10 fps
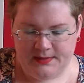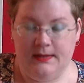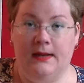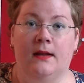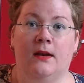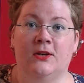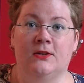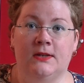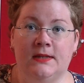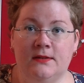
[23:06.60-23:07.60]
been knitting a lot
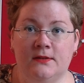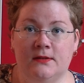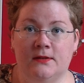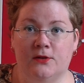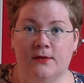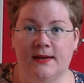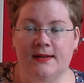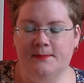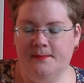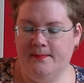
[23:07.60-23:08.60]
on this already.